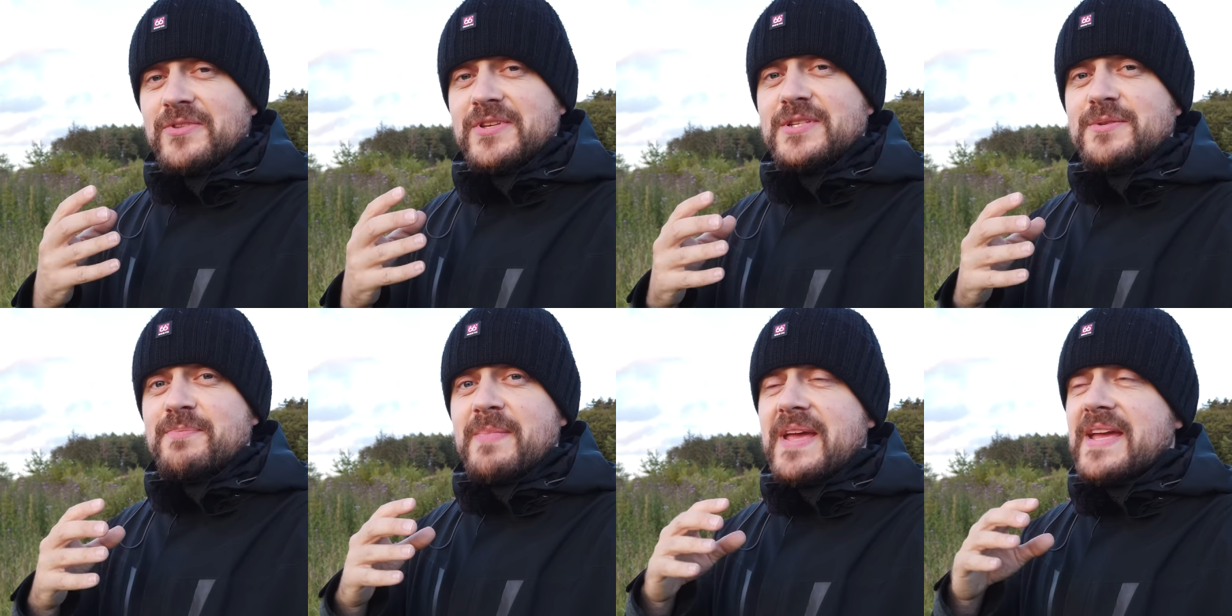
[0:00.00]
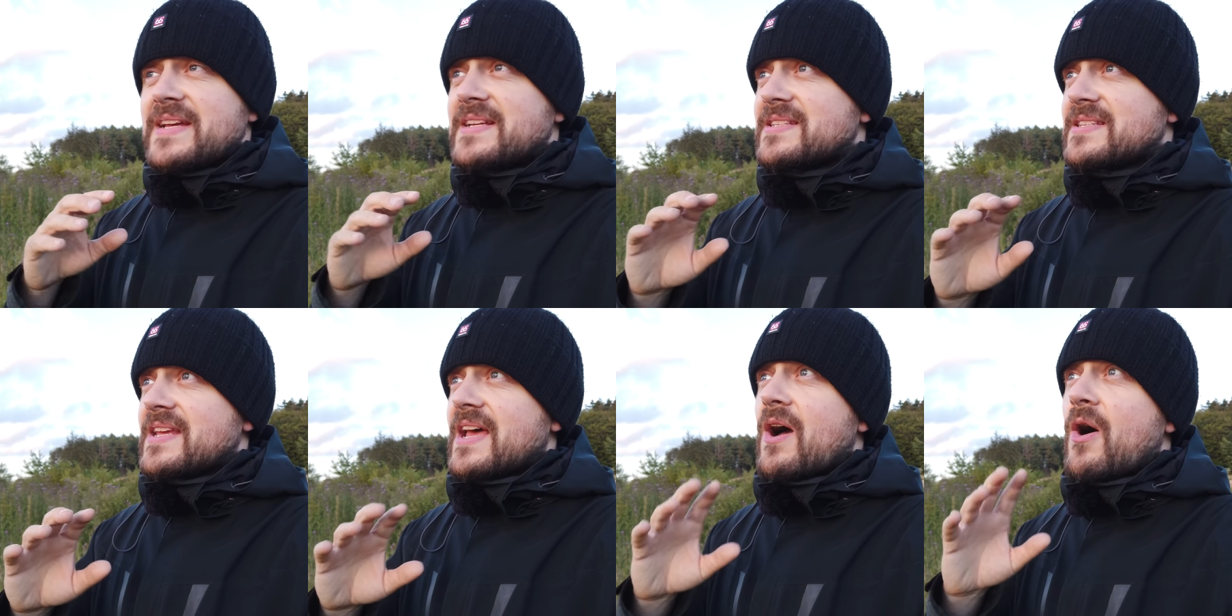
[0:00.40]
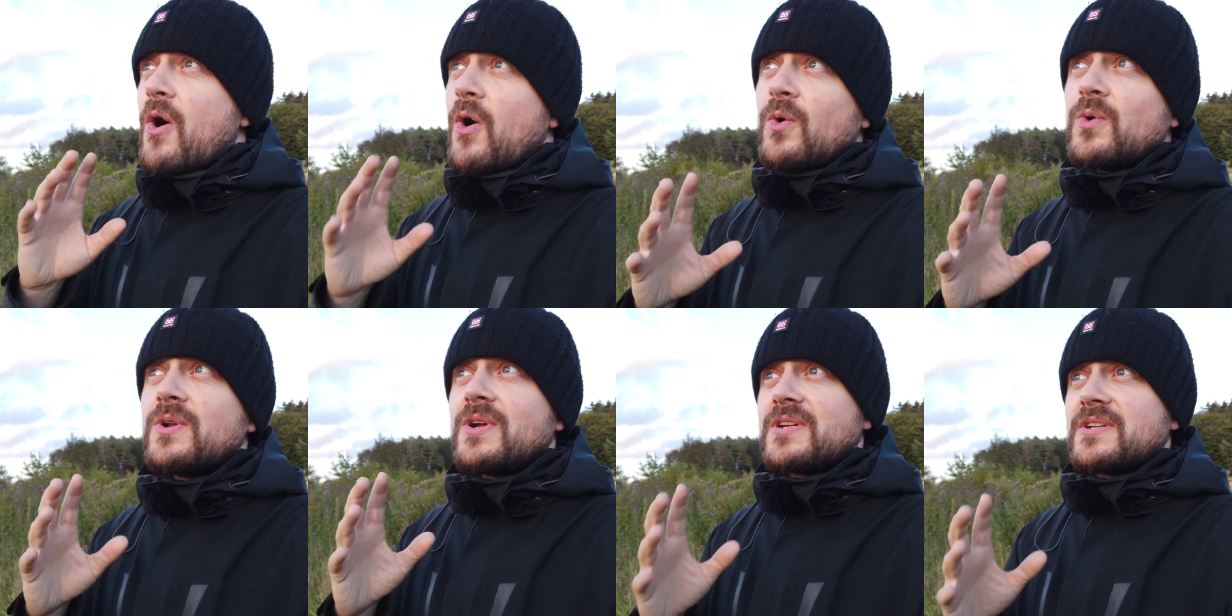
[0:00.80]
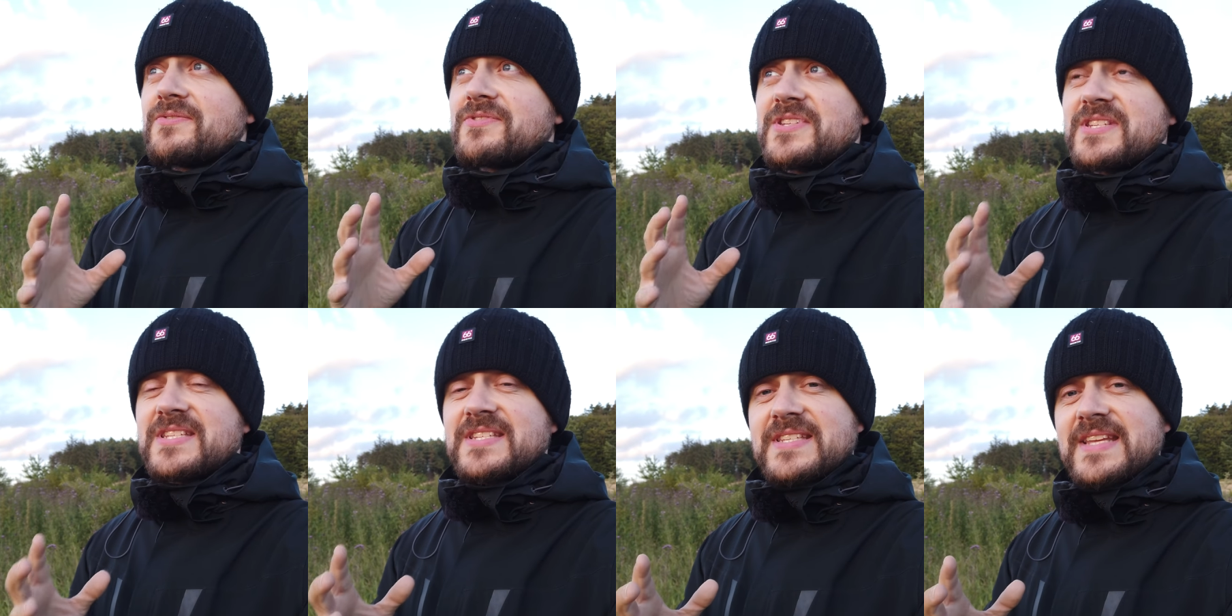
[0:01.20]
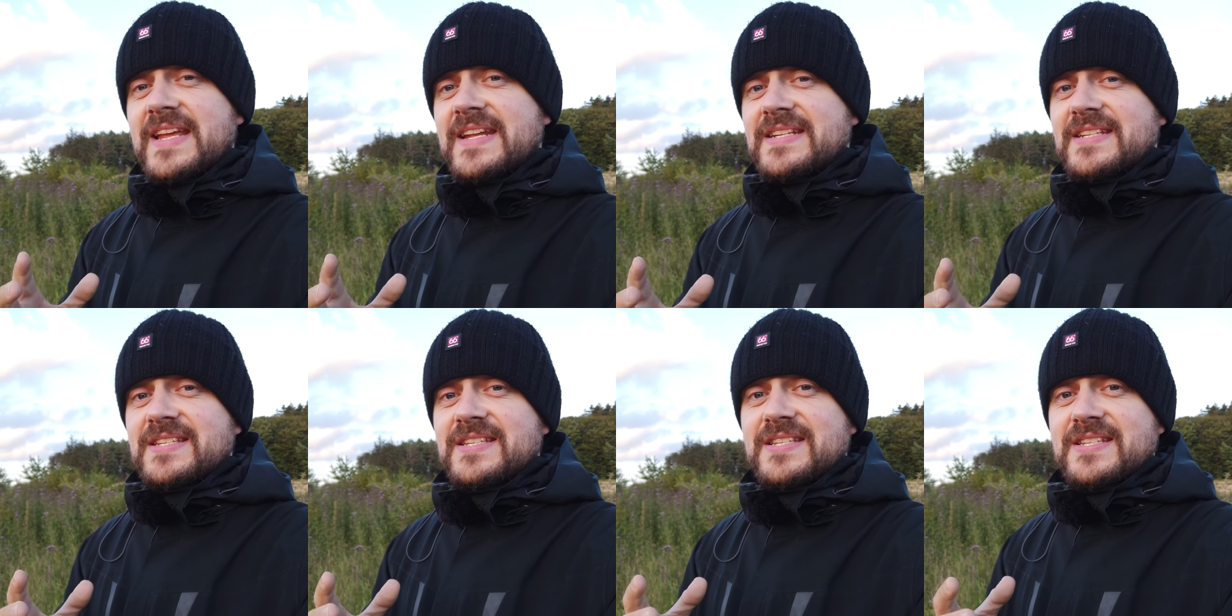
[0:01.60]
Now this makes a whole lot of
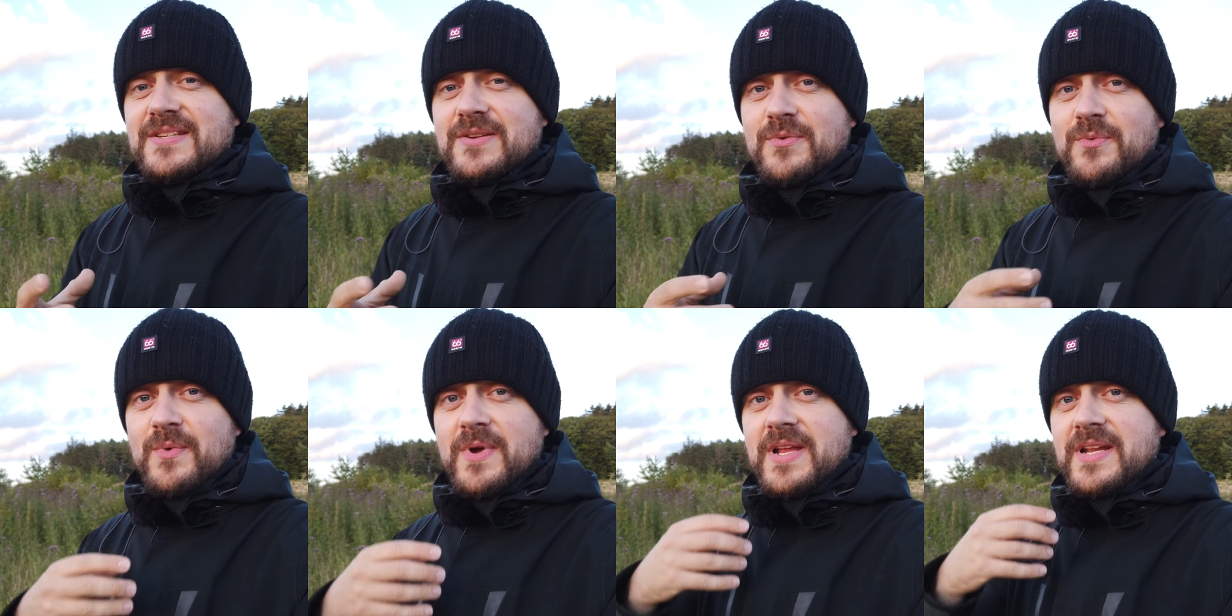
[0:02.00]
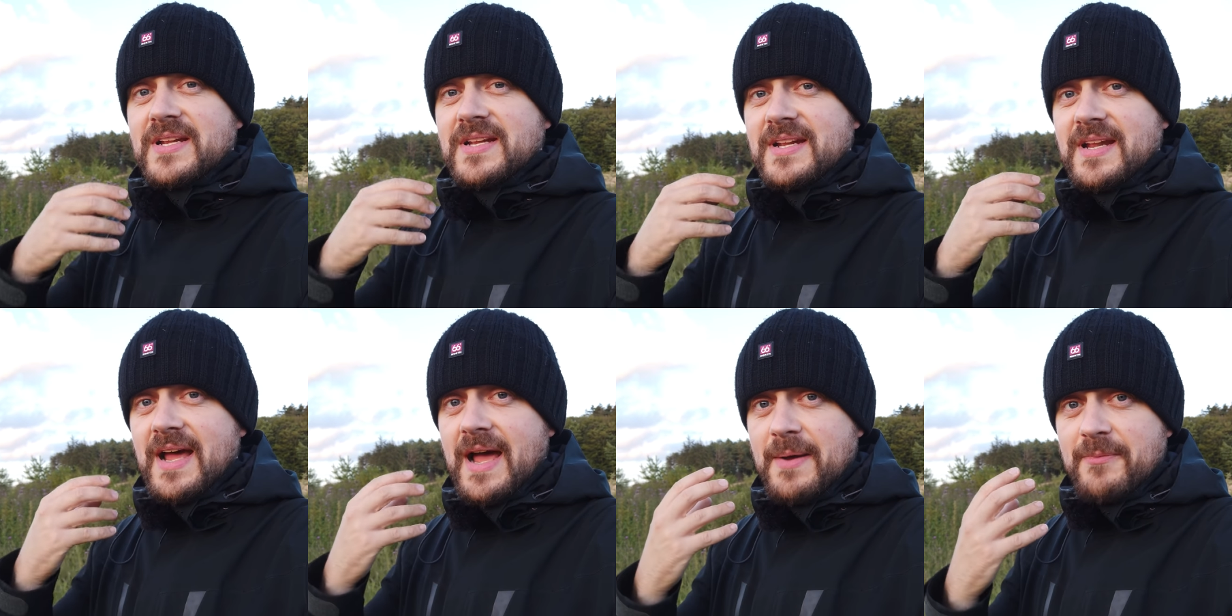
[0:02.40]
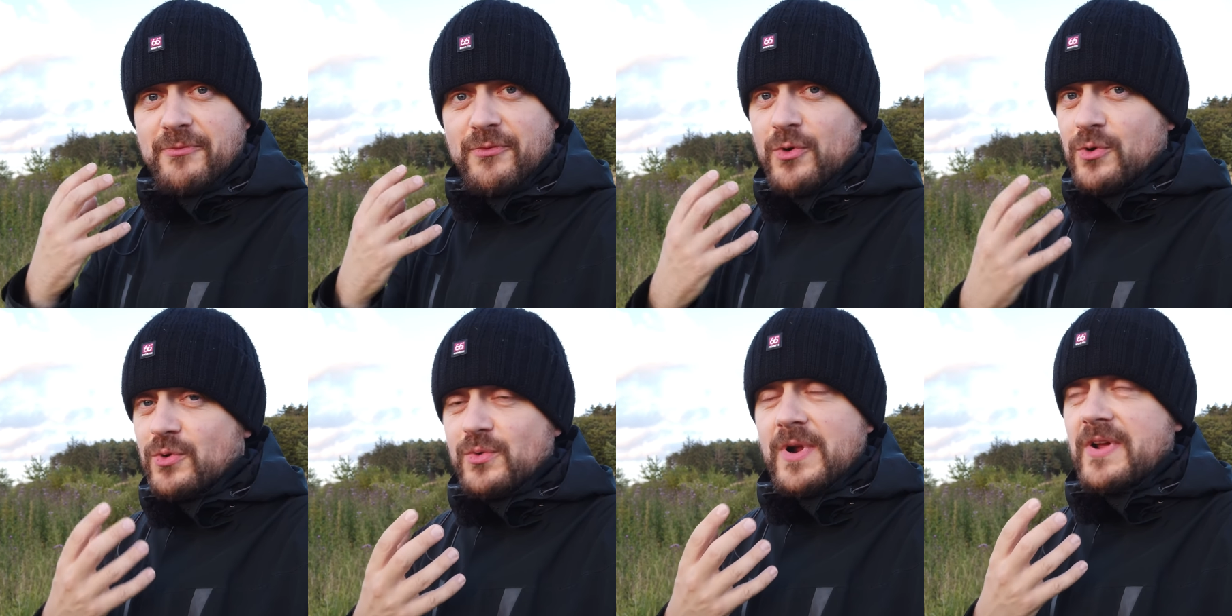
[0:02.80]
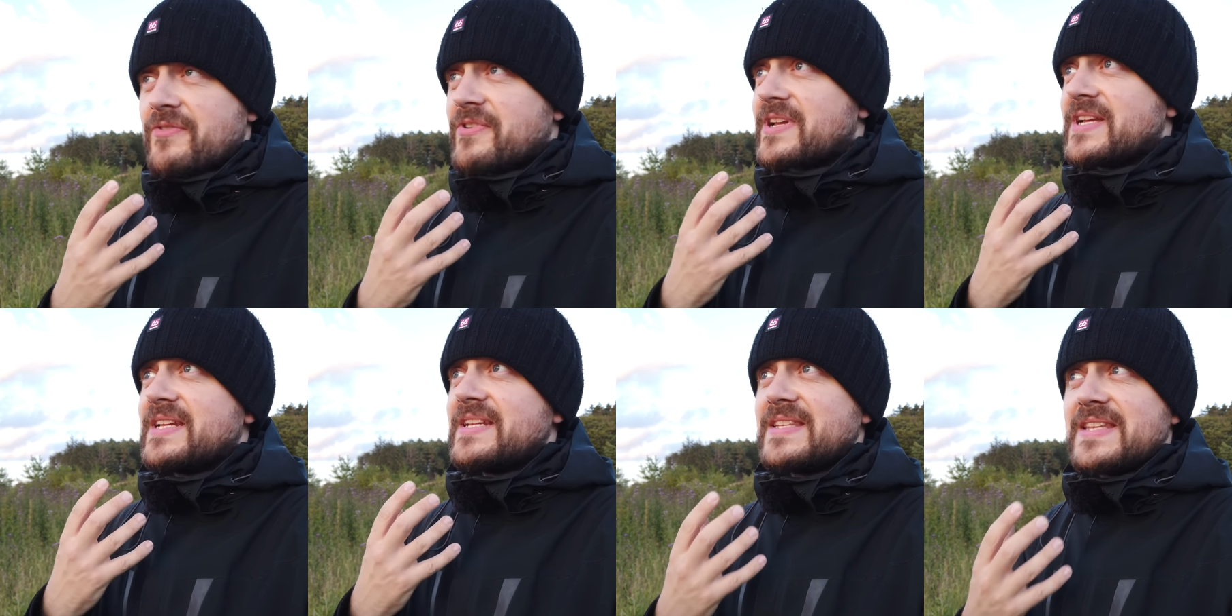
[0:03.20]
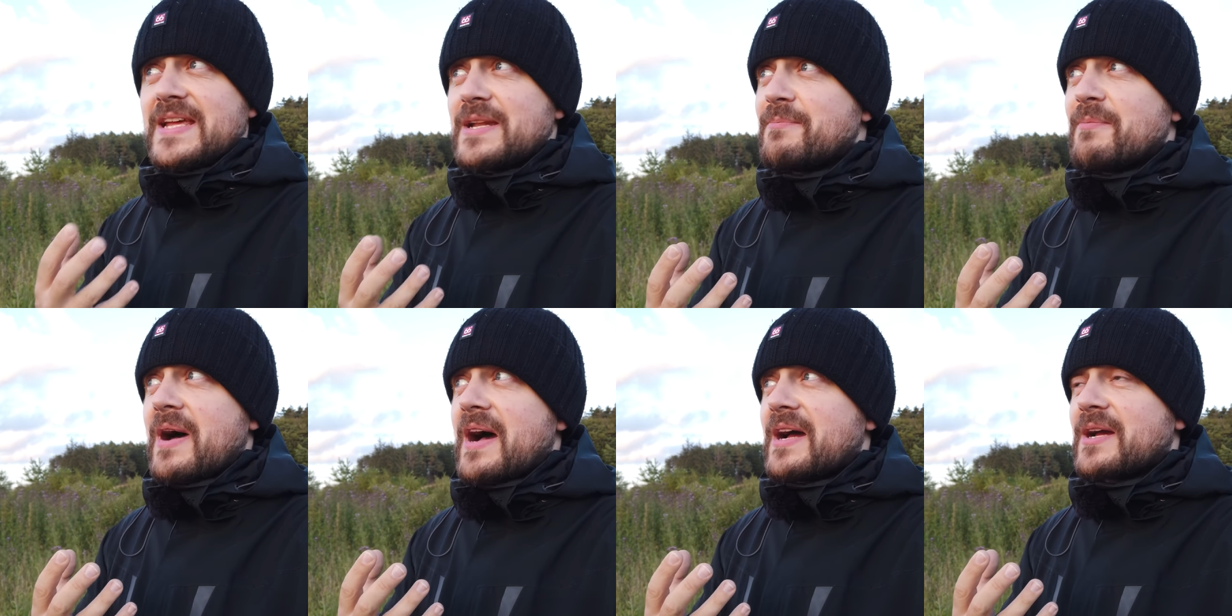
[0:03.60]
sense when I'm photographing in
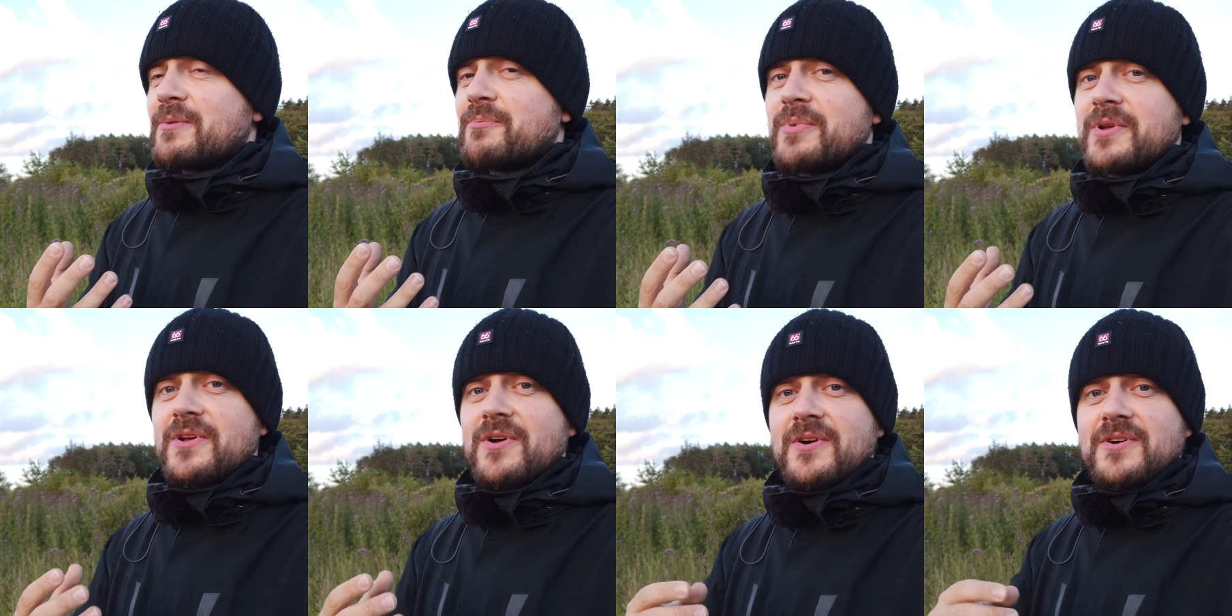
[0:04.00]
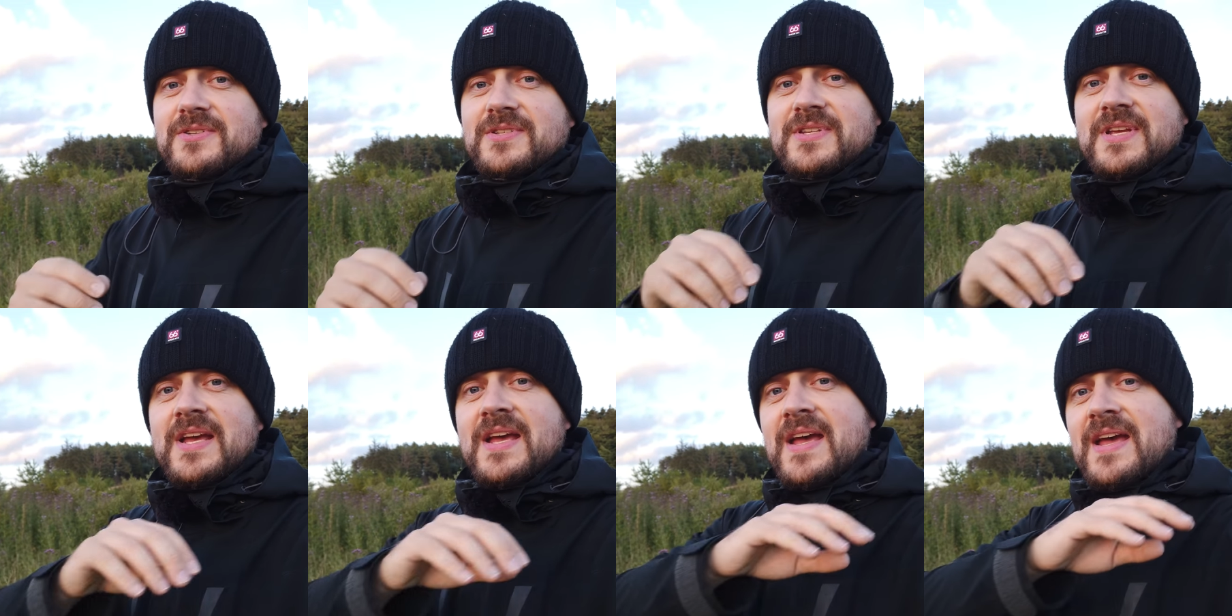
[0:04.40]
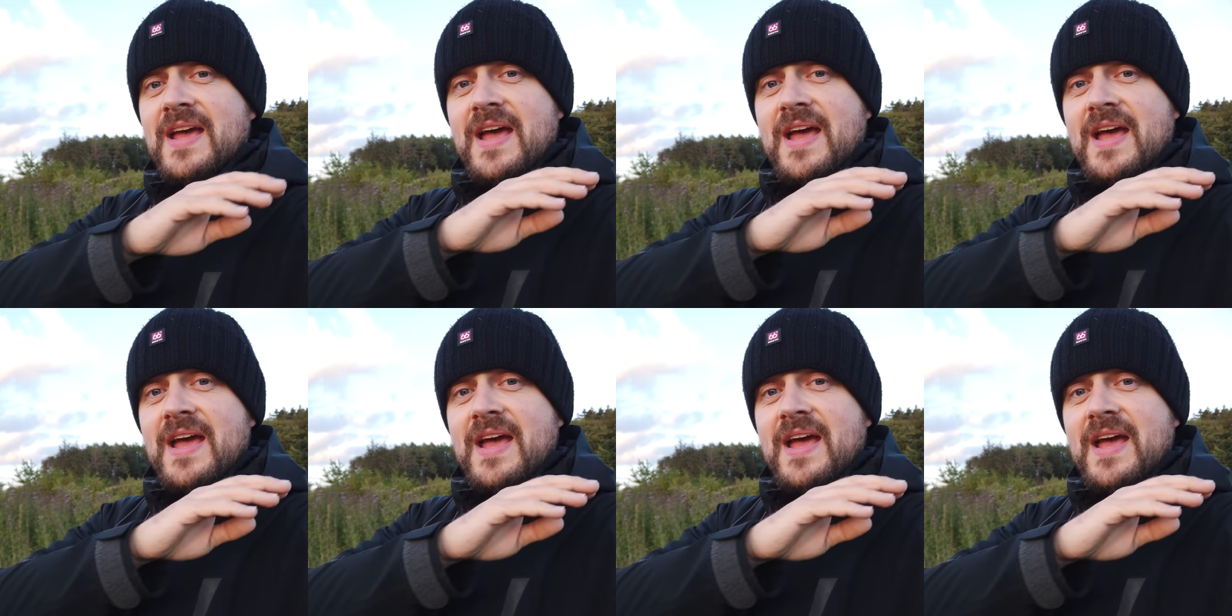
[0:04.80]
Denmark, because